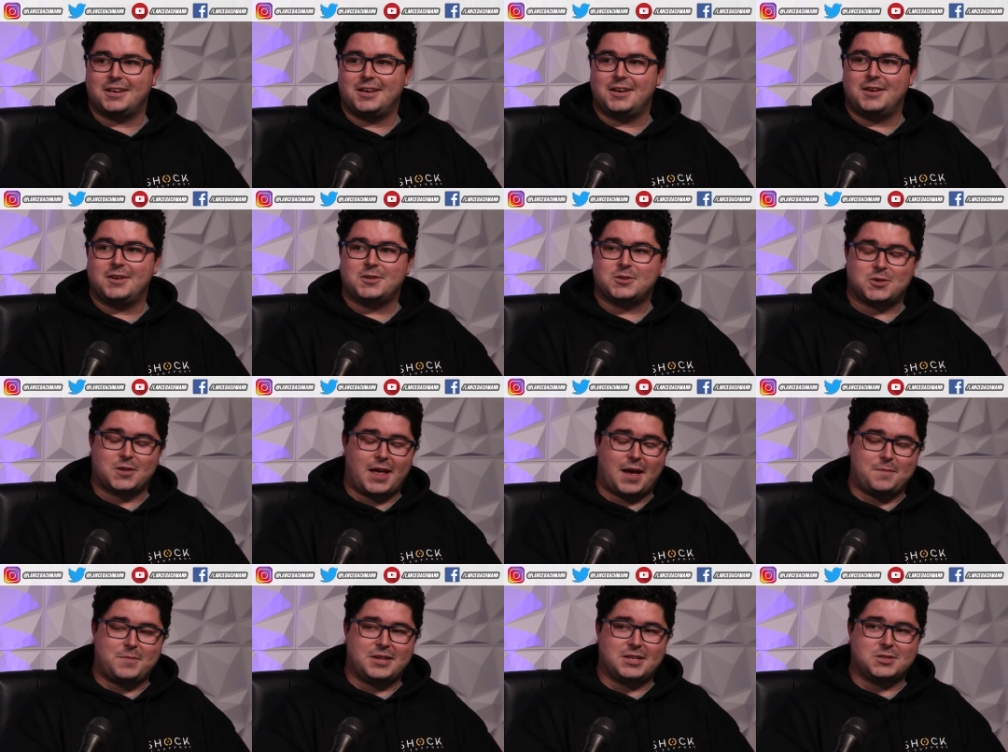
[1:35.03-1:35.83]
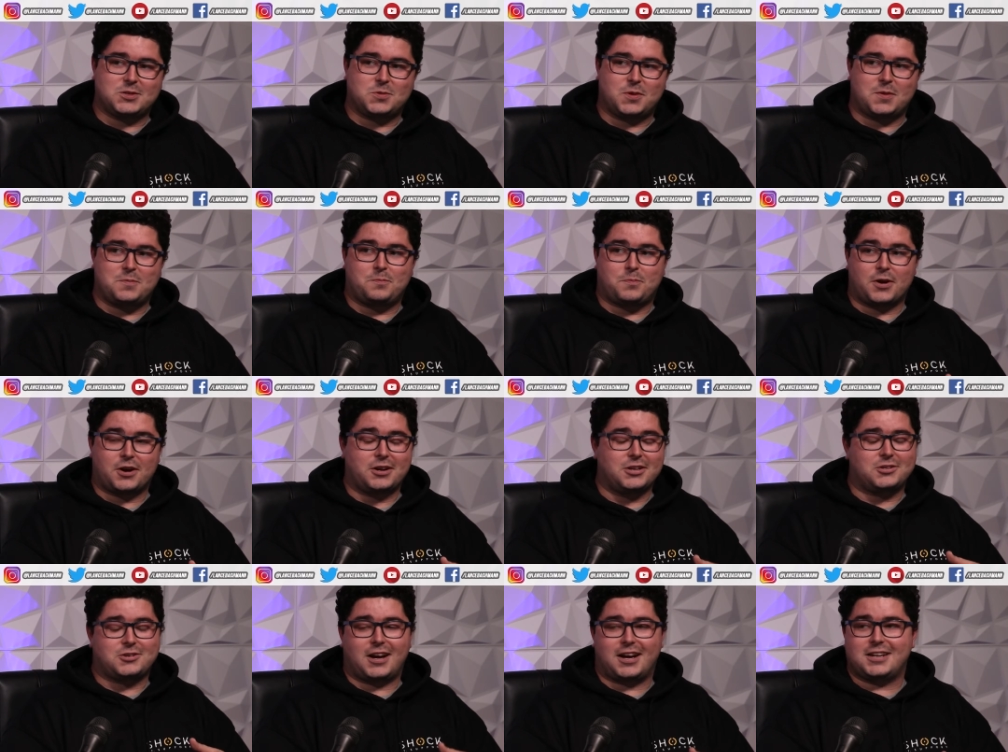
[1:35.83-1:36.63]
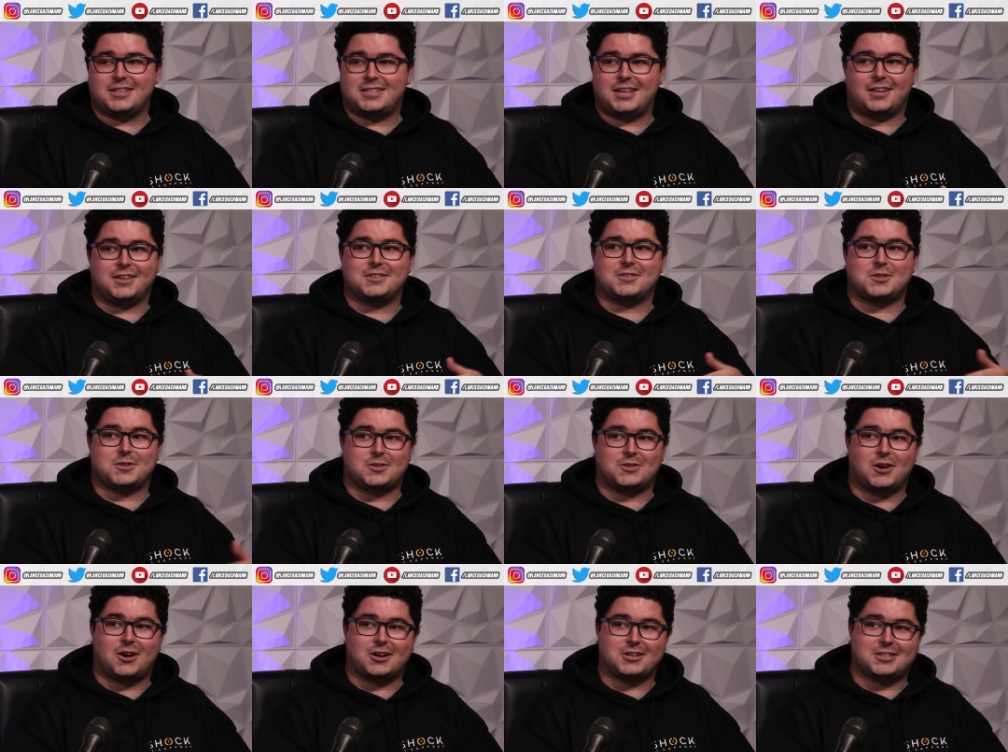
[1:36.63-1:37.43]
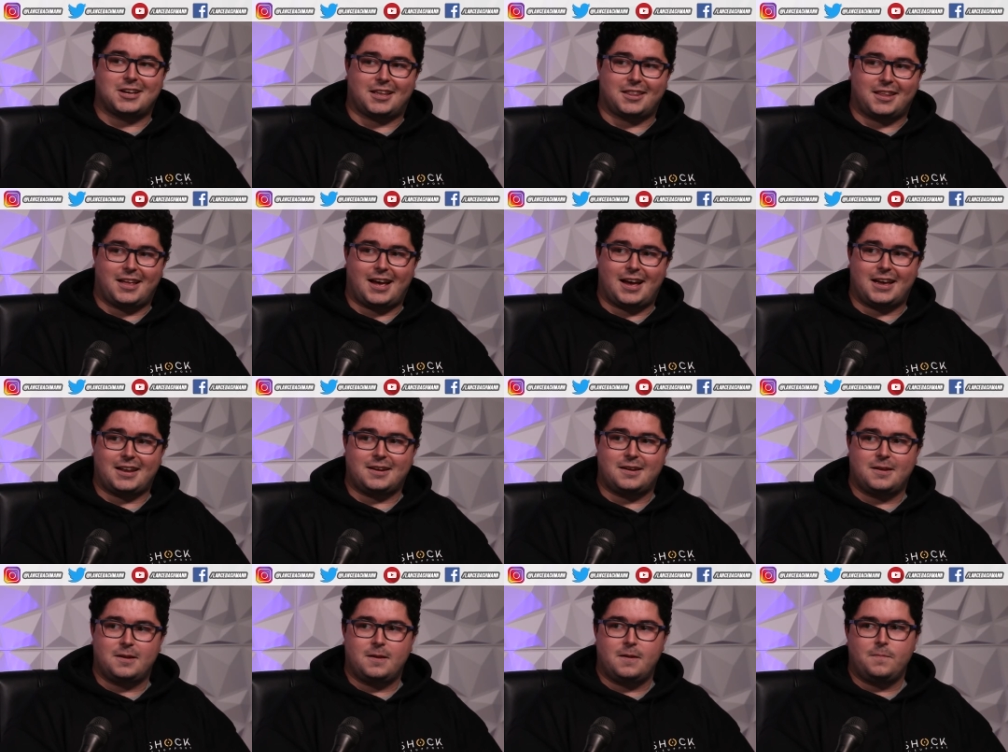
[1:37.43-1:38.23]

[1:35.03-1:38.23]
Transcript: So that means when Bernie's trying to sell his guitars online, there it is